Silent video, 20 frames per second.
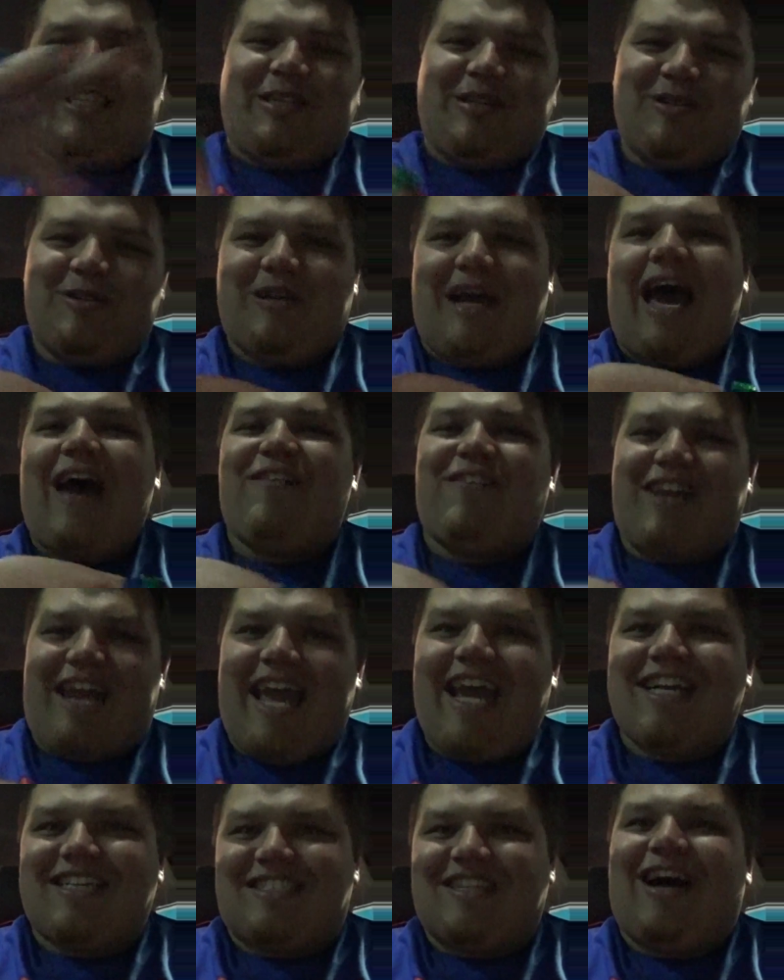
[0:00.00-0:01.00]
do have a
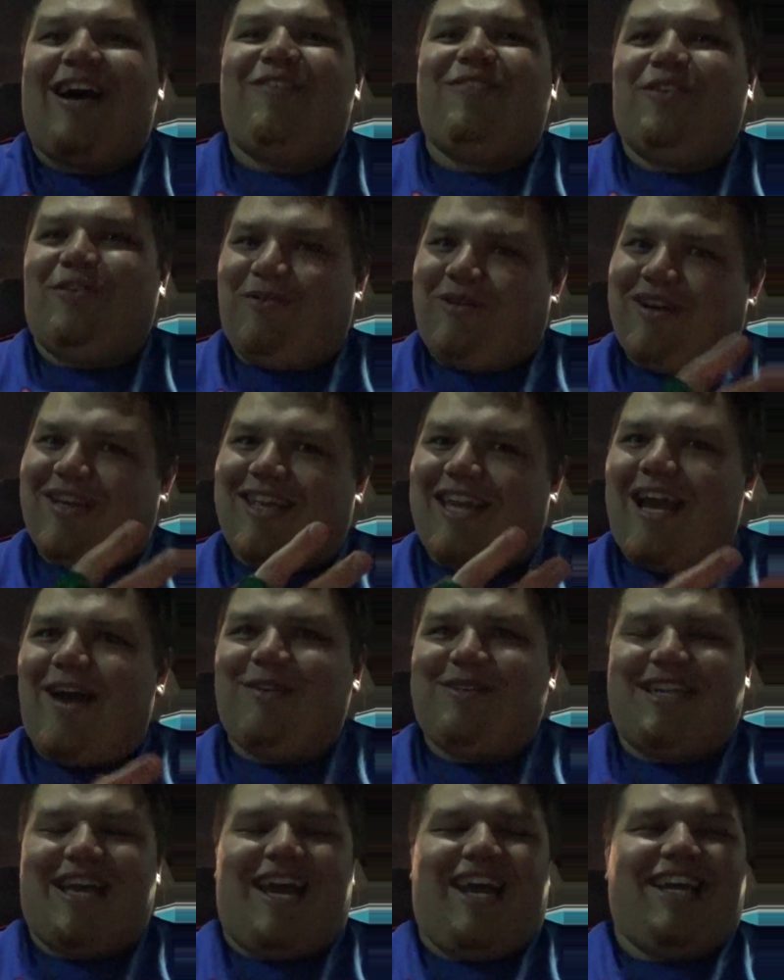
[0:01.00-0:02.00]
dance off in one of the
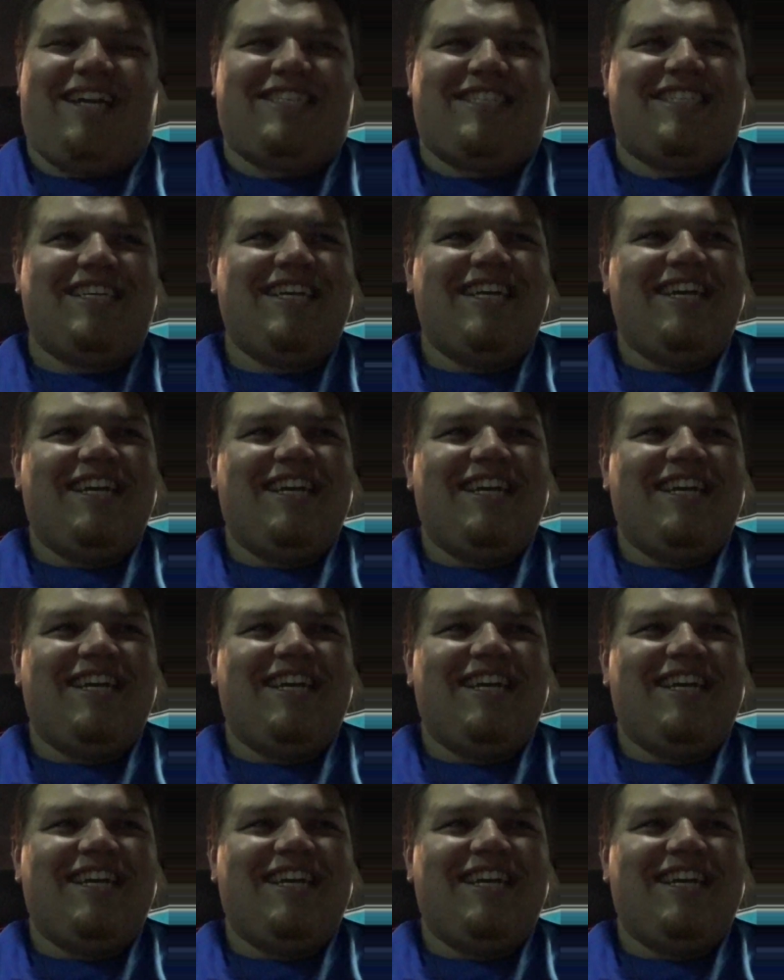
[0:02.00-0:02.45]
outtakes.